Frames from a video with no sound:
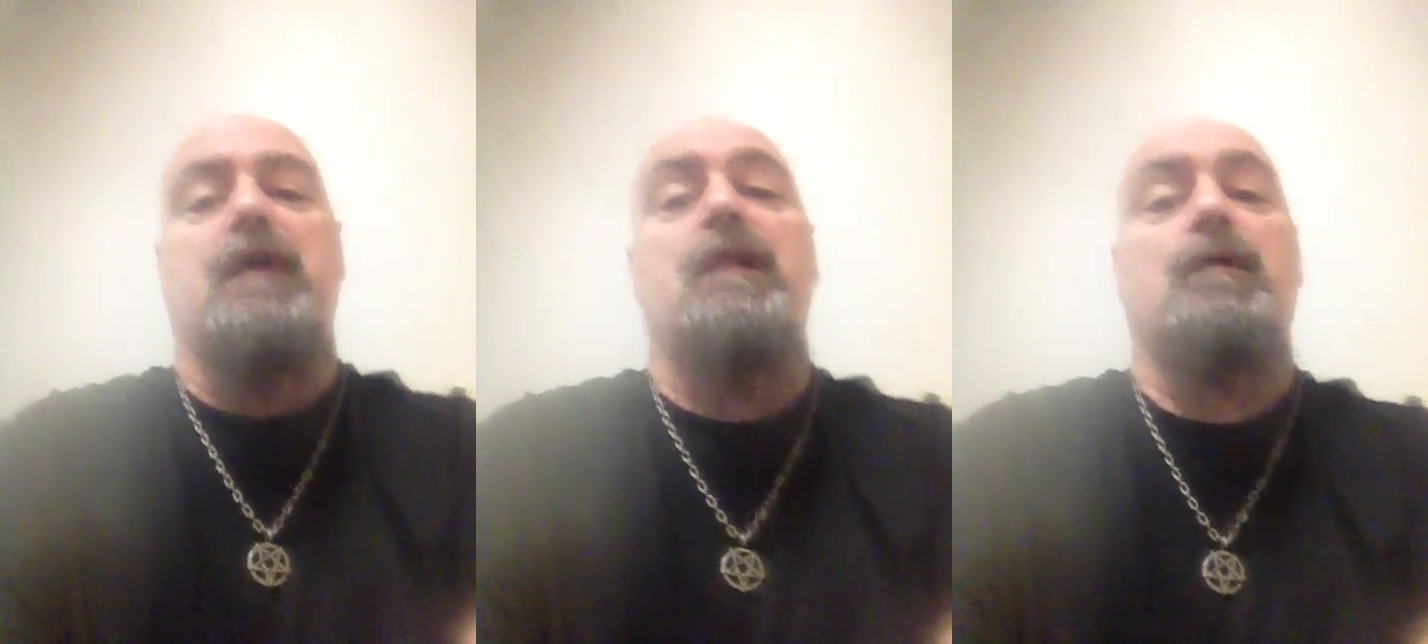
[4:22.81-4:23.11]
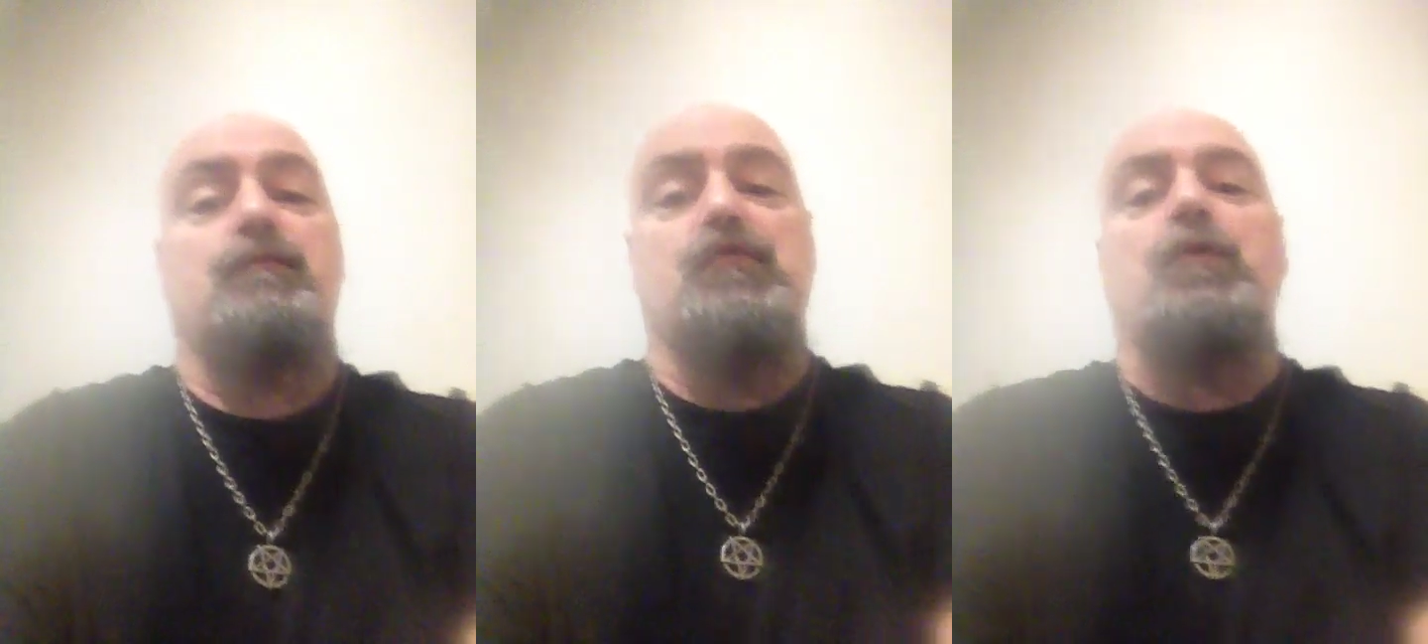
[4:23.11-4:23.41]

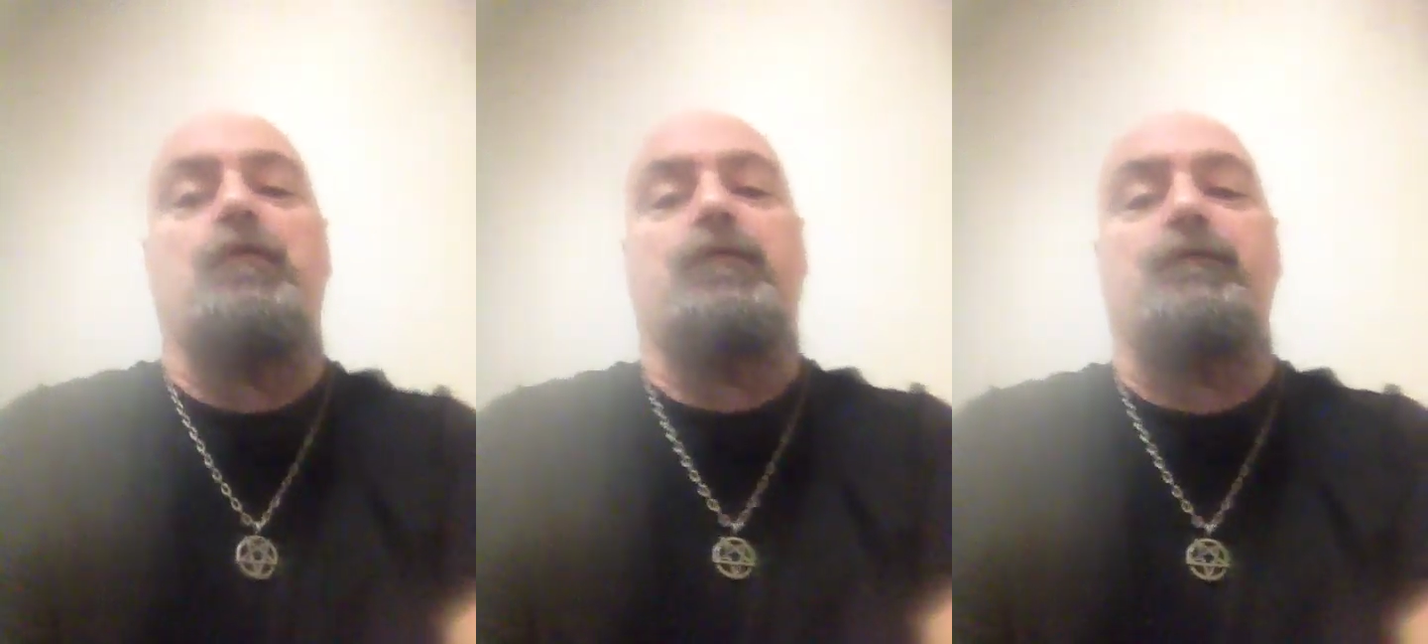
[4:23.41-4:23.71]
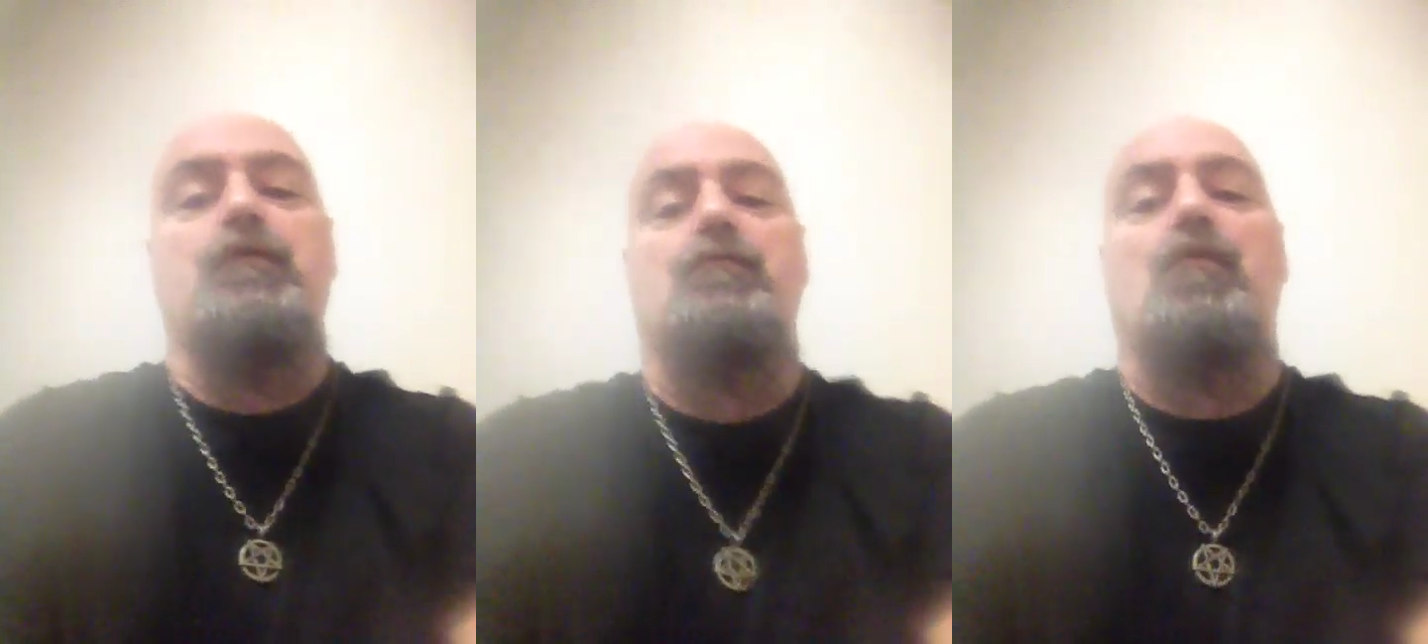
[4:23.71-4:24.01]
and I'm sure there's a
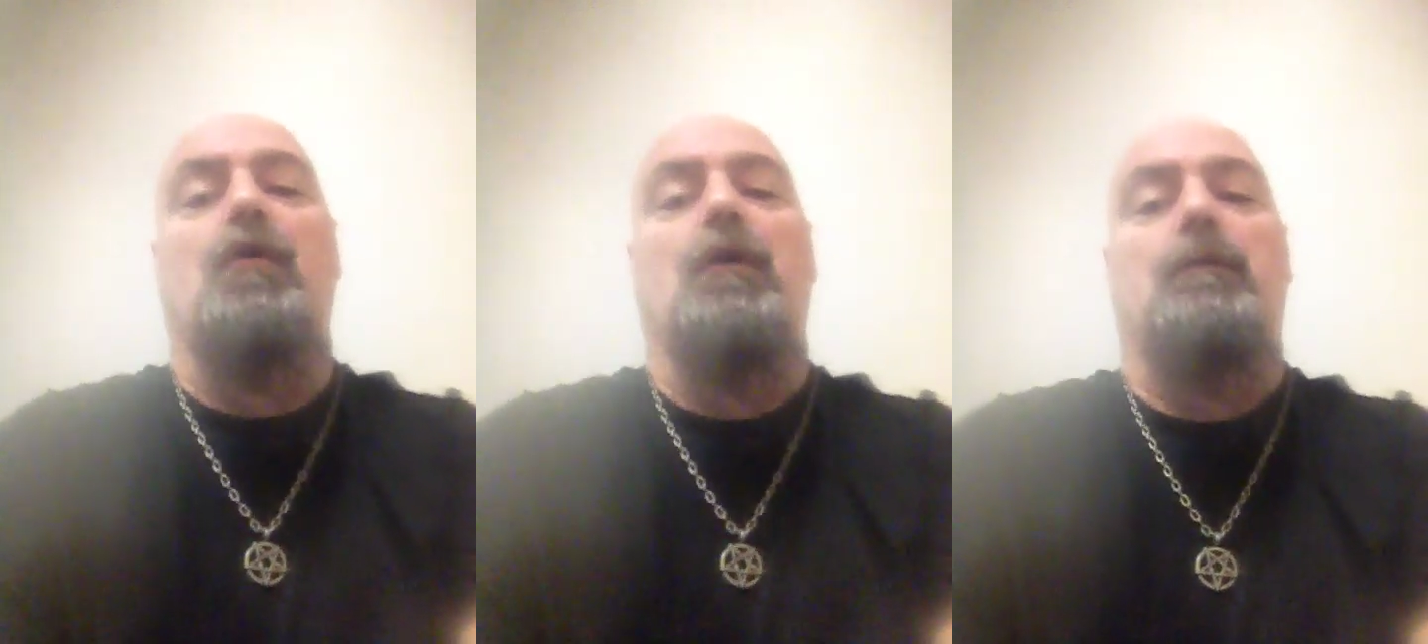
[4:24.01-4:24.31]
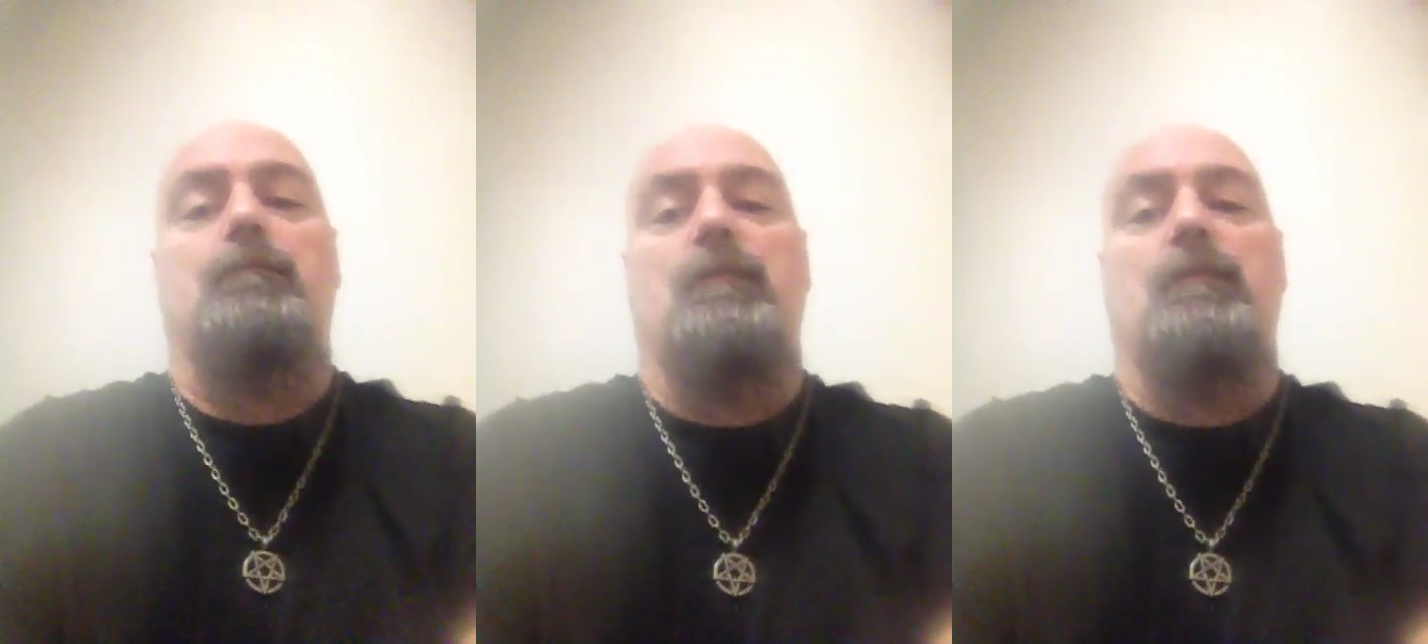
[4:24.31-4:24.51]
few more.